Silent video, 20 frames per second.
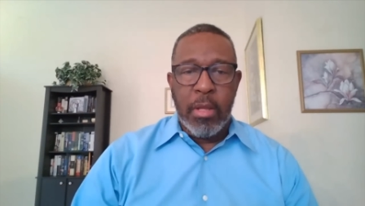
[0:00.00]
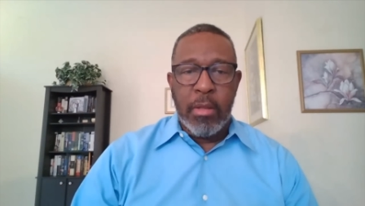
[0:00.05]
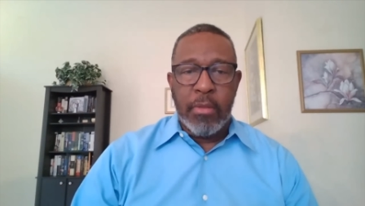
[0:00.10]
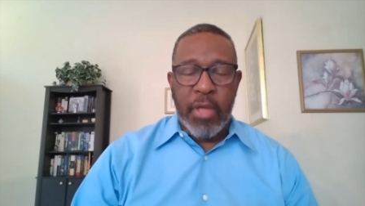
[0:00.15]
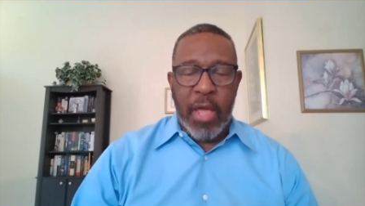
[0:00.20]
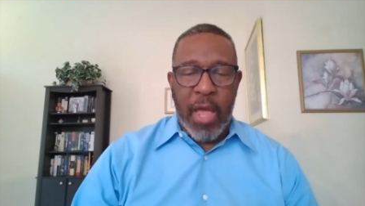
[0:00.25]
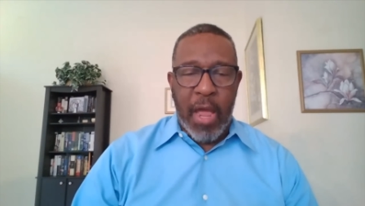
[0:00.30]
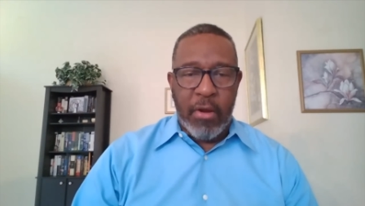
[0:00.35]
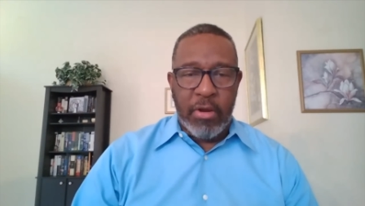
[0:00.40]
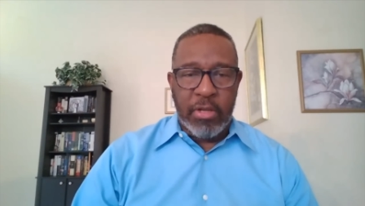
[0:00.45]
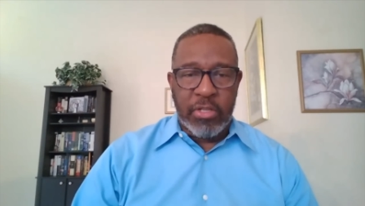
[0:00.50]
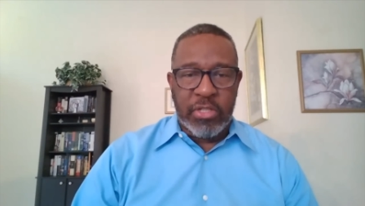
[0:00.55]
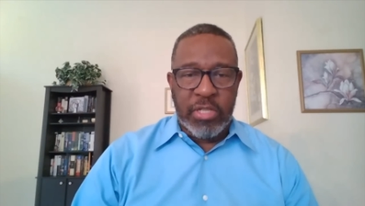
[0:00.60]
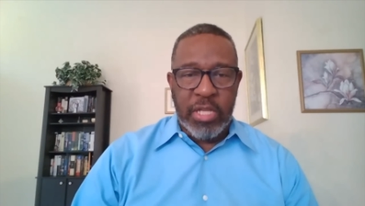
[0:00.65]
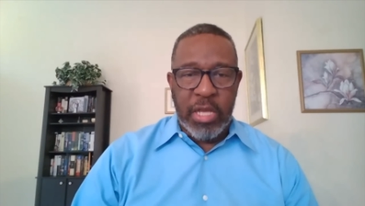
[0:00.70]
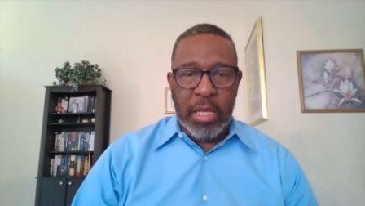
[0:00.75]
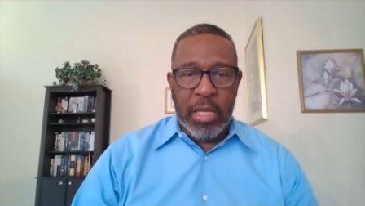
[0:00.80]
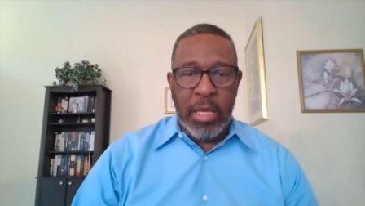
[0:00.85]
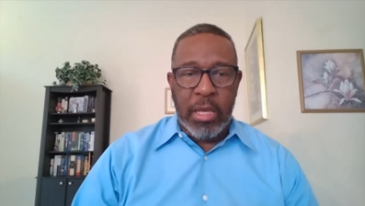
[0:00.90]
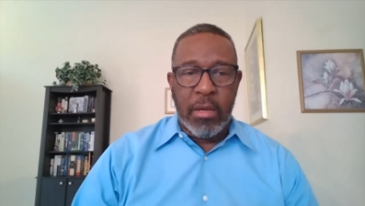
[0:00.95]
the Harris
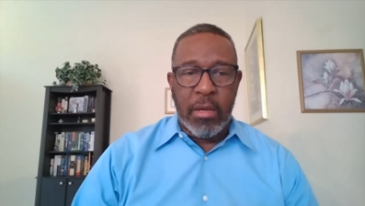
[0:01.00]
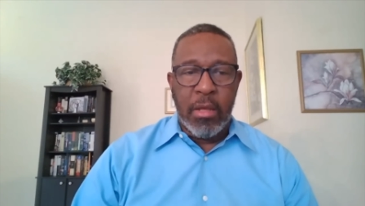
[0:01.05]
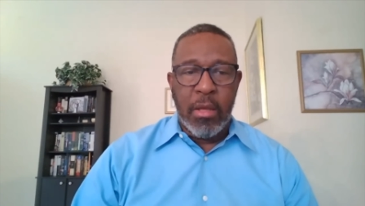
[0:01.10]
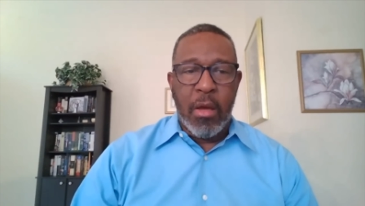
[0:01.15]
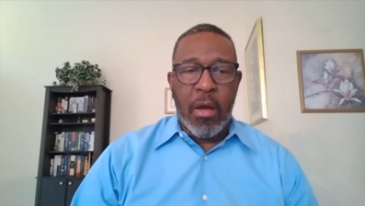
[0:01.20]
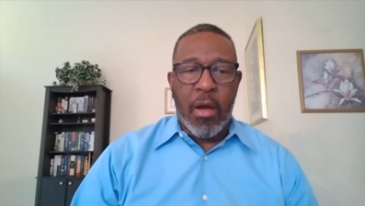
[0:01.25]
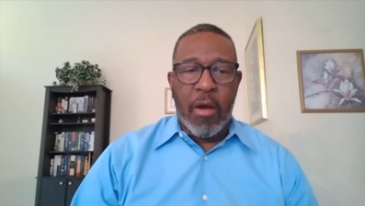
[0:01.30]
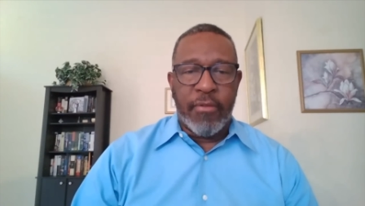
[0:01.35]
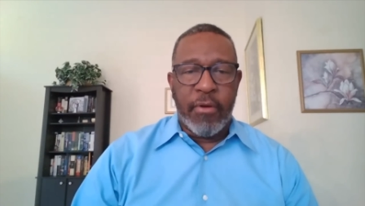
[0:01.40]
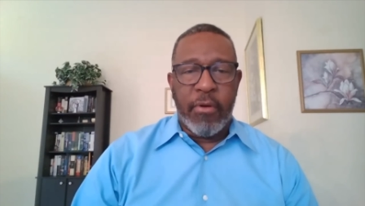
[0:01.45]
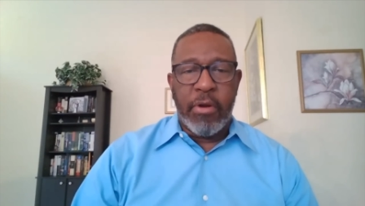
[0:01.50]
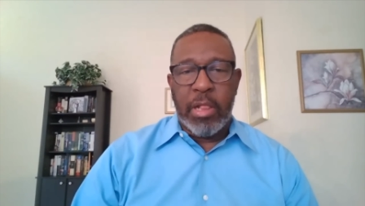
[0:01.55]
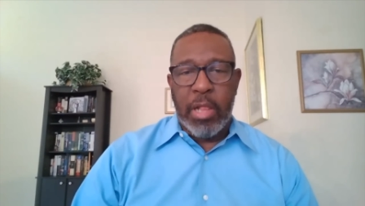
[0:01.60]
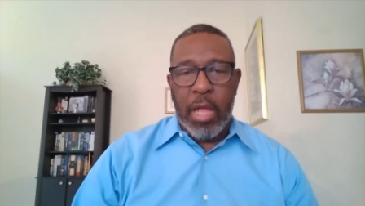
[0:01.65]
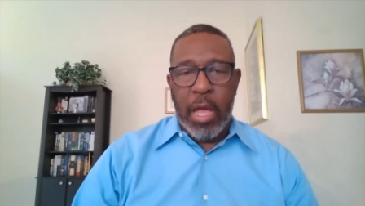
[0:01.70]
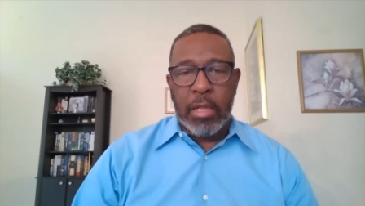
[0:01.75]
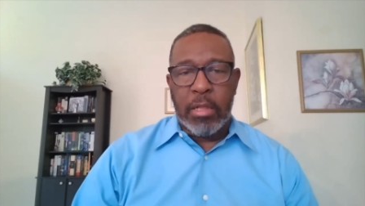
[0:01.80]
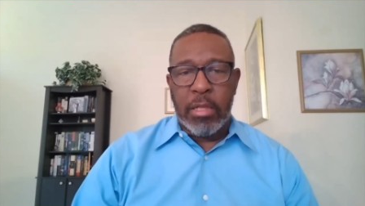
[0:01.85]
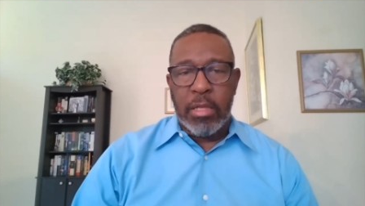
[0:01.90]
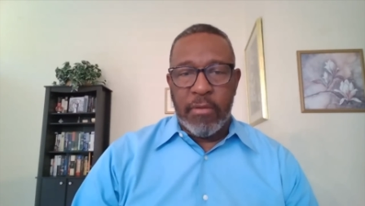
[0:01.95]
ticket are very
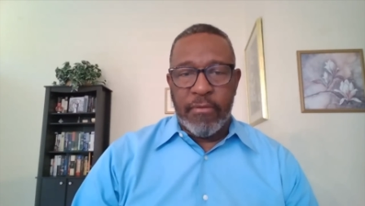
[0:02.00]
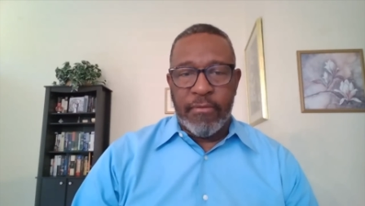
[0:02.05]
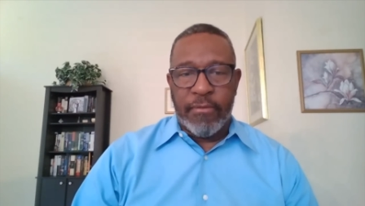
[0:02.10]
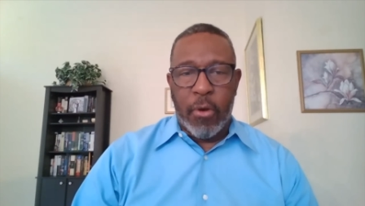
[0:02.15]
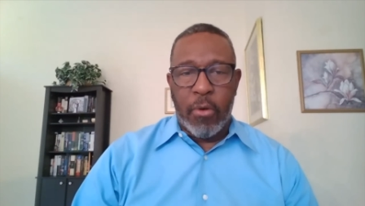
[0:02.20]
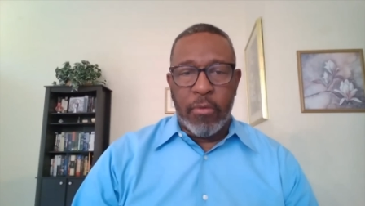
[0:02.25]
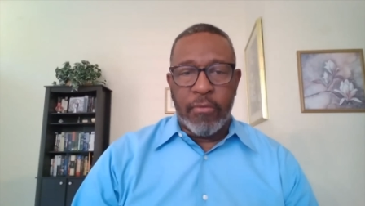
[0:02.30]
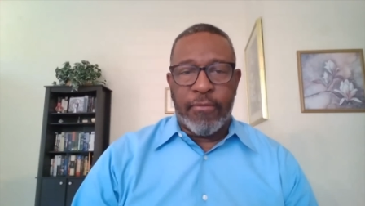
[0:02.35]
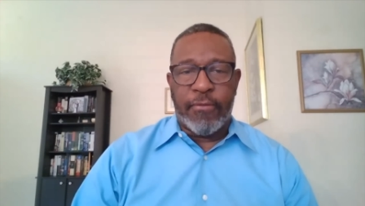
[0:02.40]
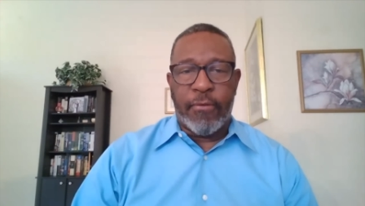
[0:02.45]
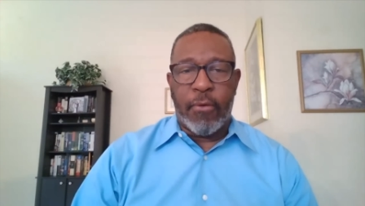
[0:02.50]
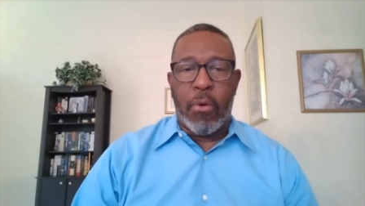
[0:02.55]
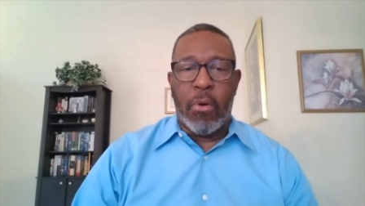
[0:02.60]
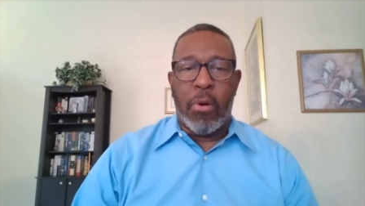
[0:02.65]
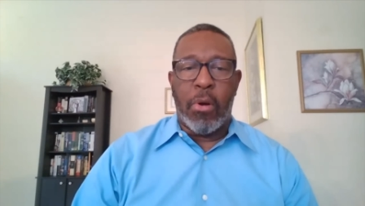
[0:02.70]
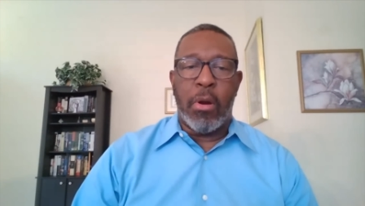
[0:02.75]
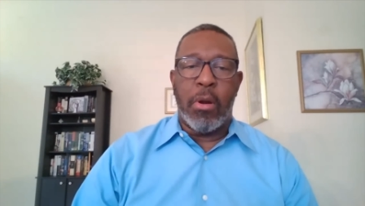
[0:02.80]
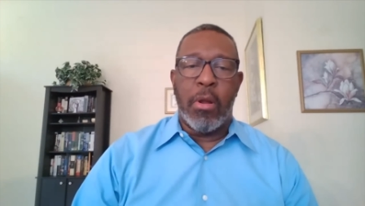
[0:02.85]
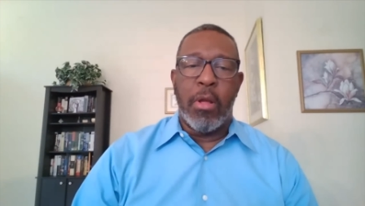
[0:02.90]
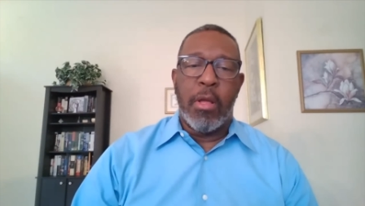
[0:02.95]
likely to vote
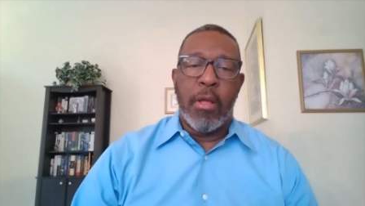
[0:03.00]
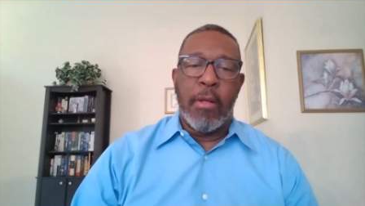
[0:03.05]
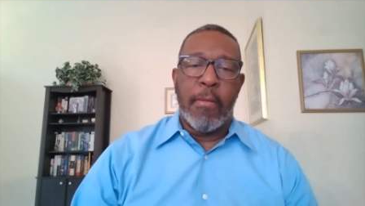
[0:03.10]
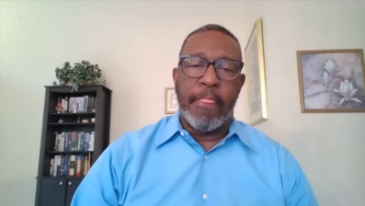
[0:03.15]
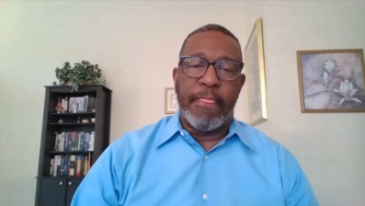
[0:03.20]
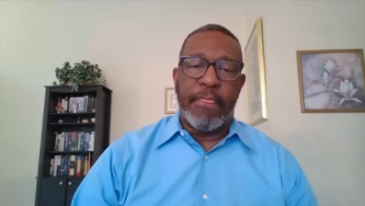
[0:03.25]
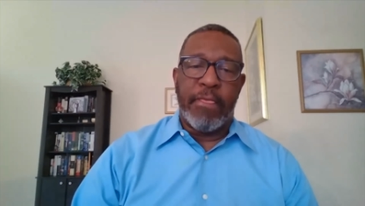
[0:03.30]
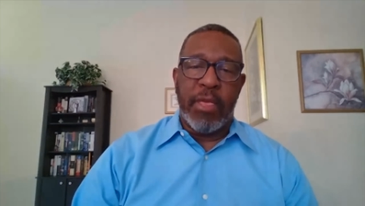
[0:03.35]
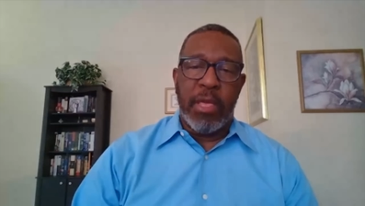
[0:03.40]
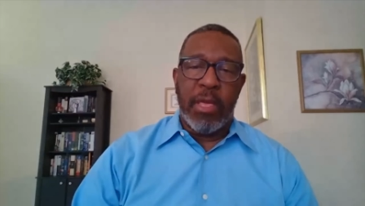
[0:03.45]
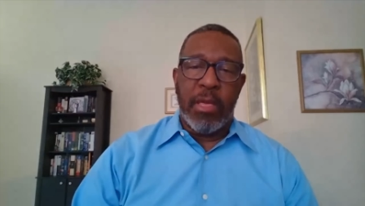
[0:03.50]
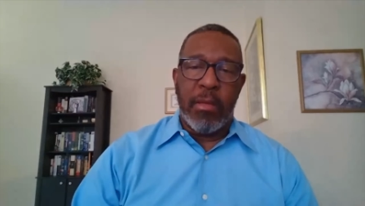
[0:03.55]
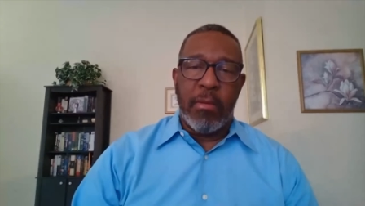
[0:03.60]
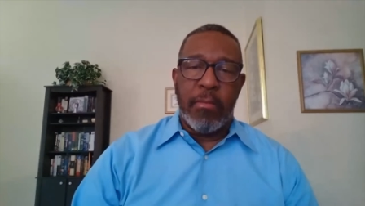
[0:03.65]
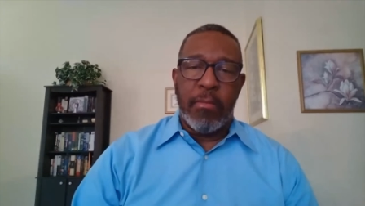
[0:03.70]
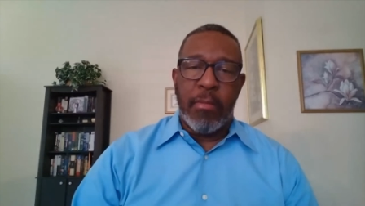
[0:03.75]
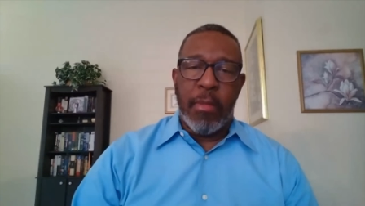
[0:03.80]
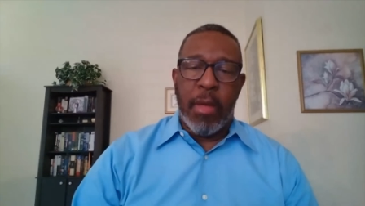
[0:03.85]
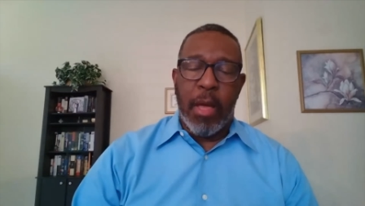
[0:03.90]
for the